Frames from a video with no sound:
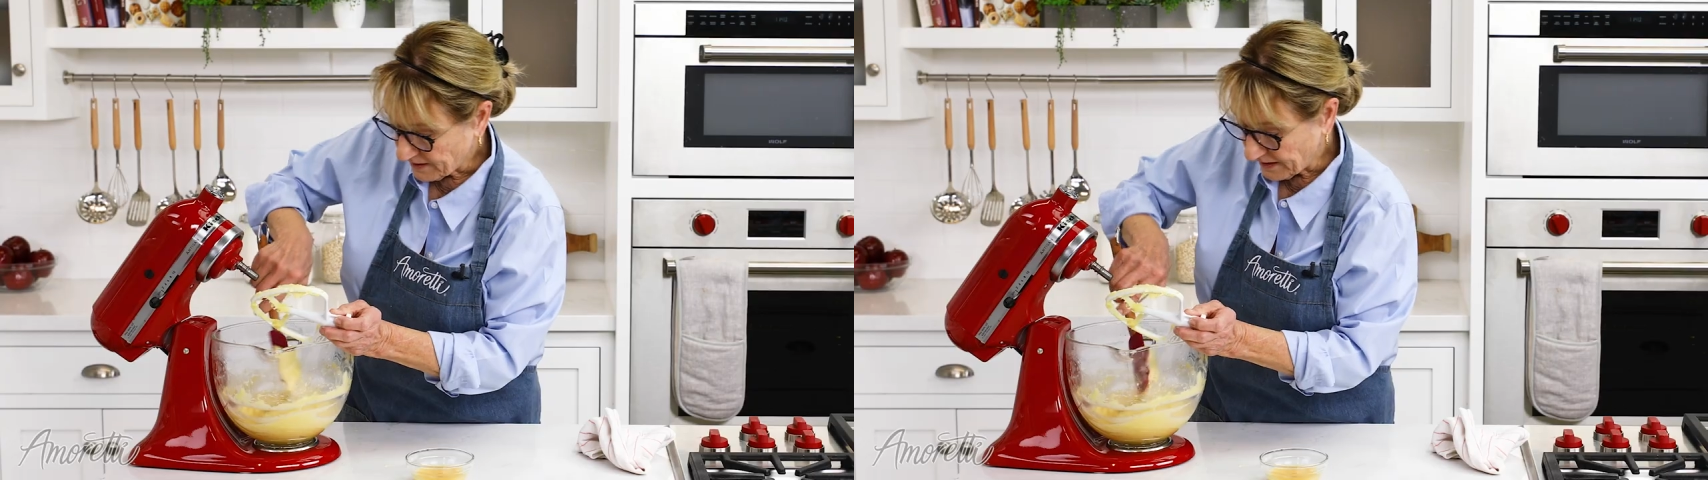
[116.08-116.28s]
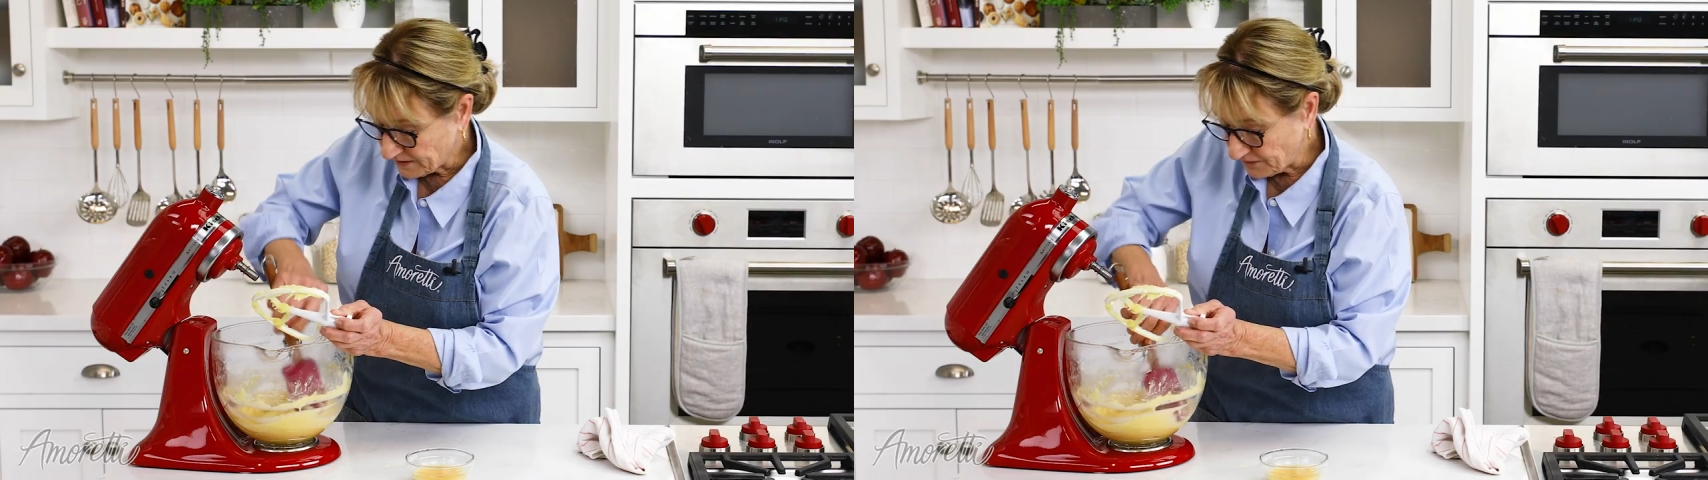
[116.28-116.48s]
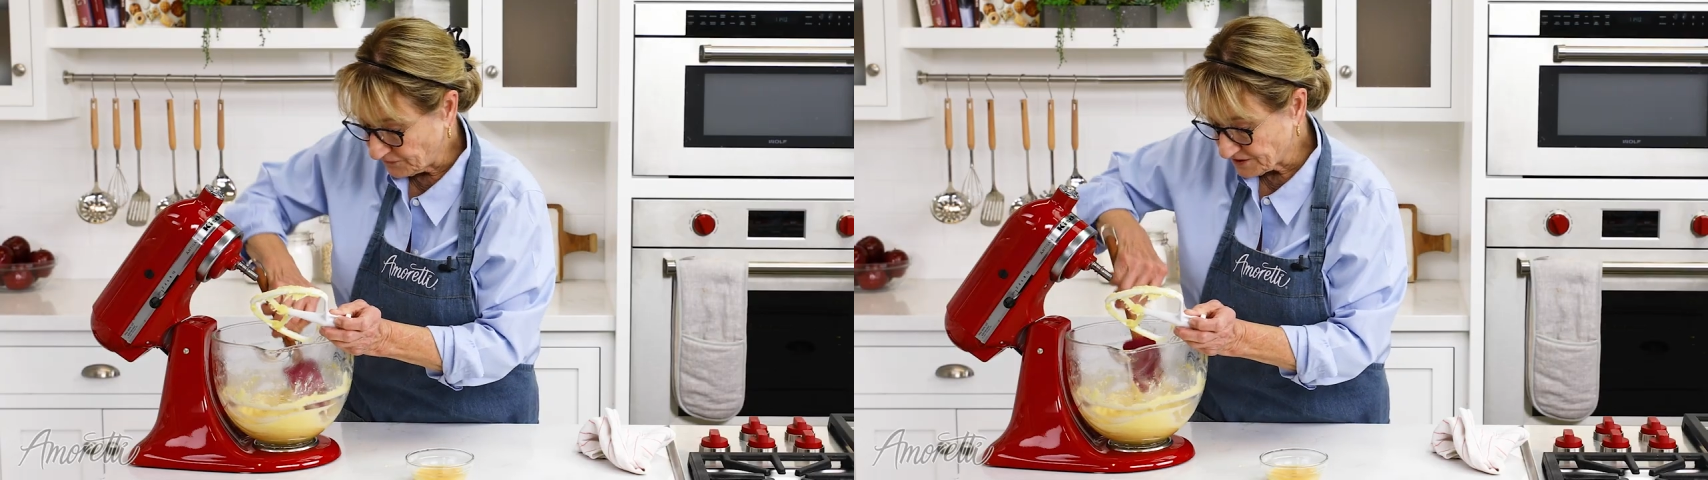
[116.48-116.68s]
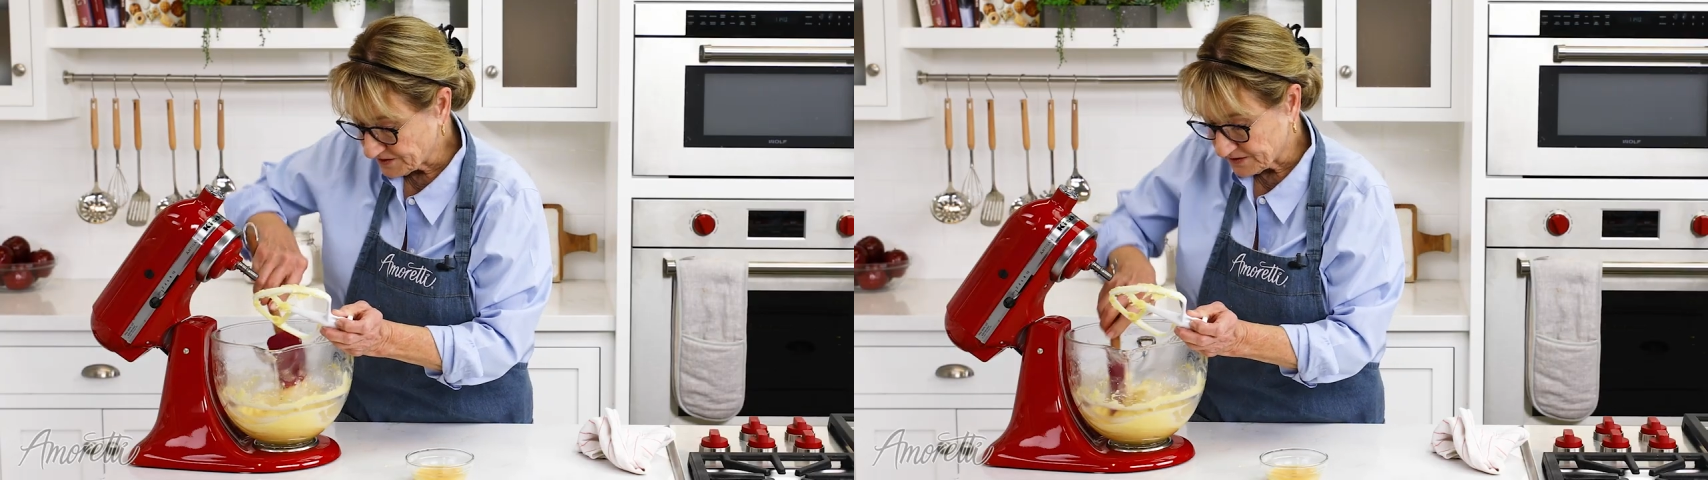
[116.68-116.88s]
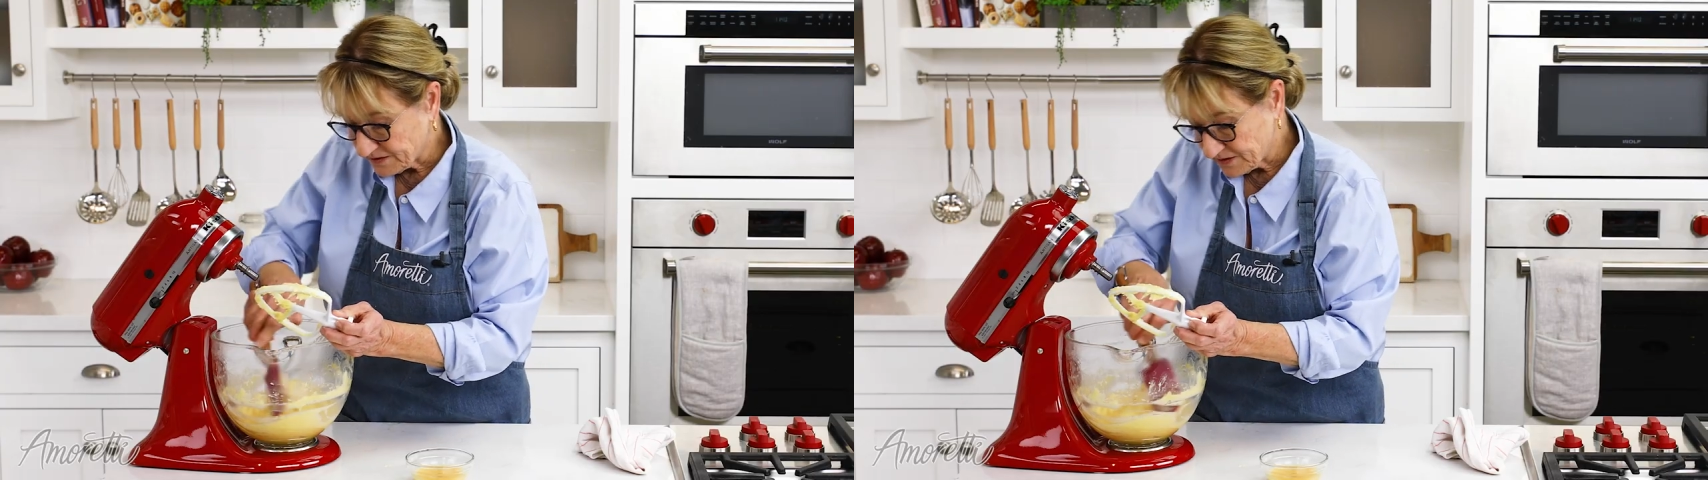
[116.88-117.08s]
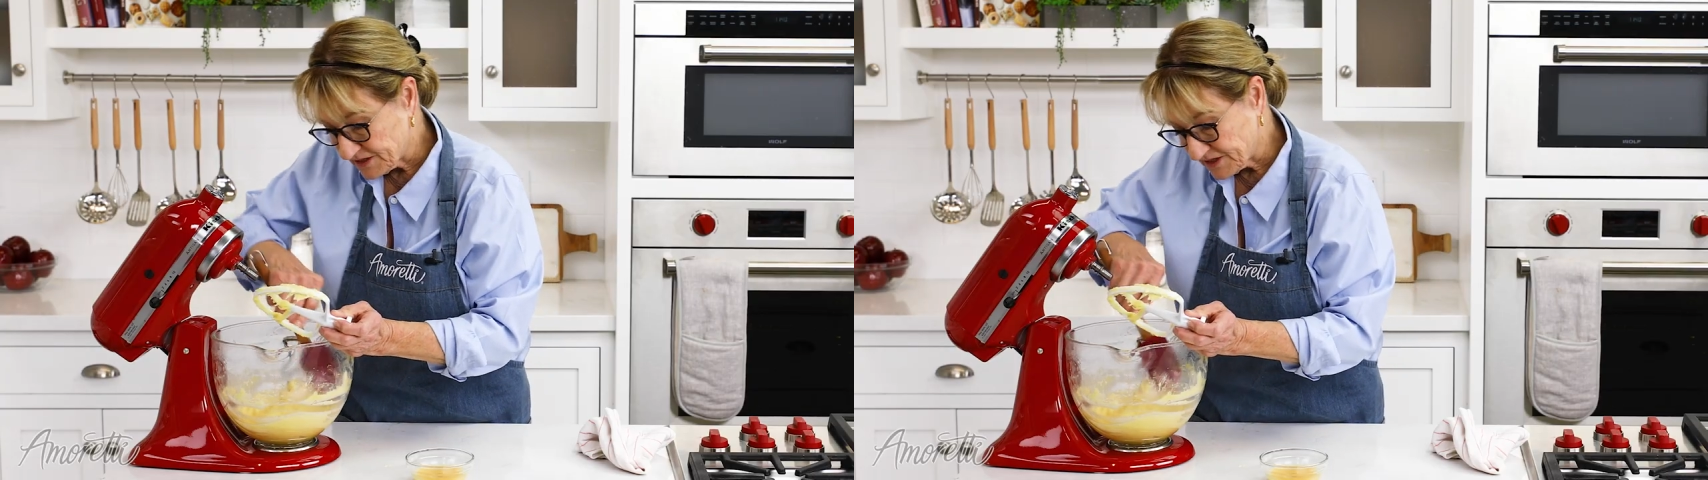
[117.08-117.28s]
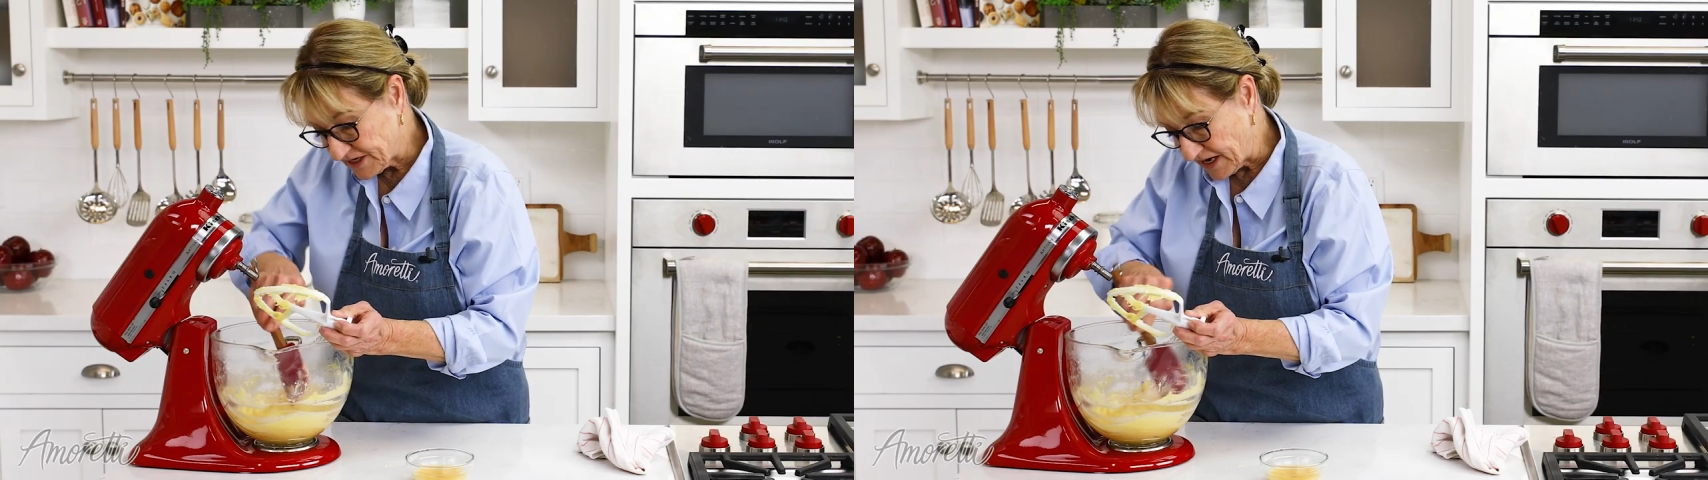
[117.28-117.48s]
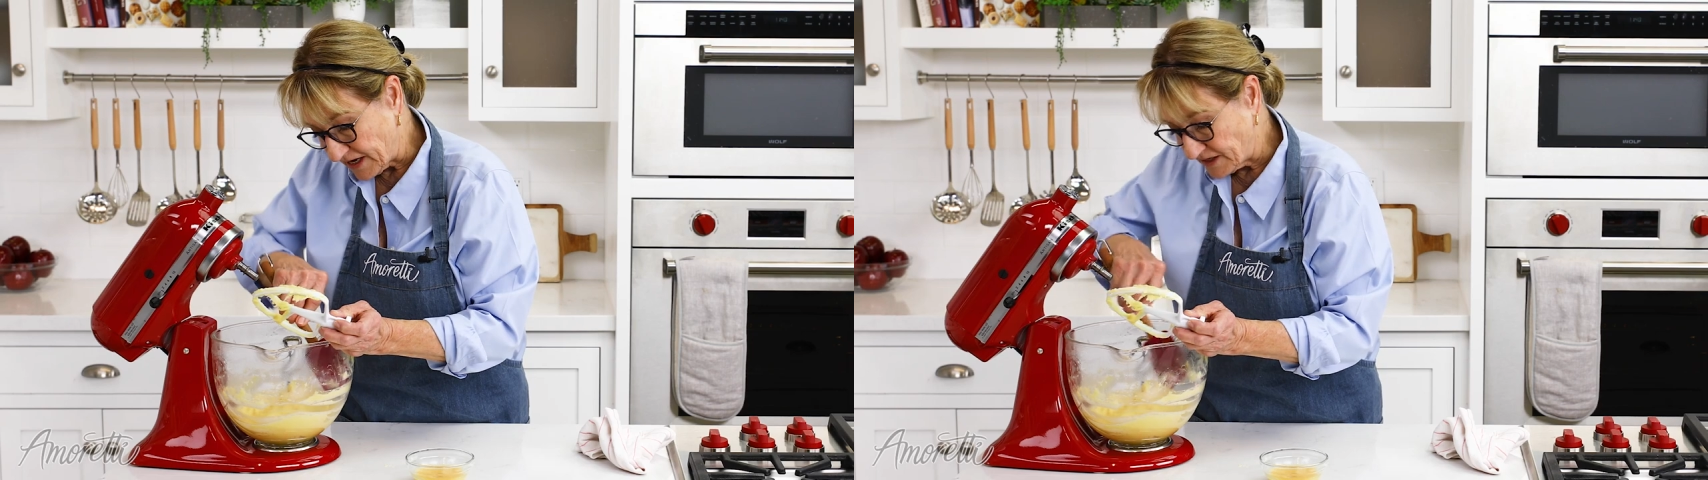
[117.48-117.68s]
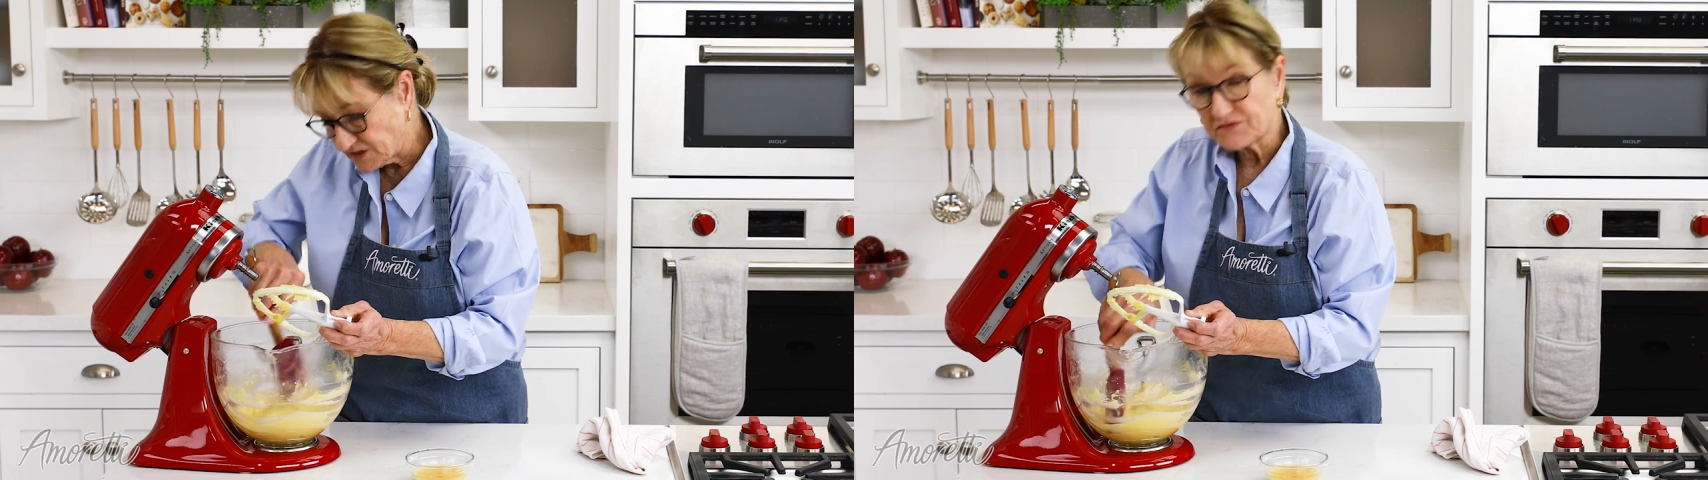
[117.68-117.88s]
And if it's stays,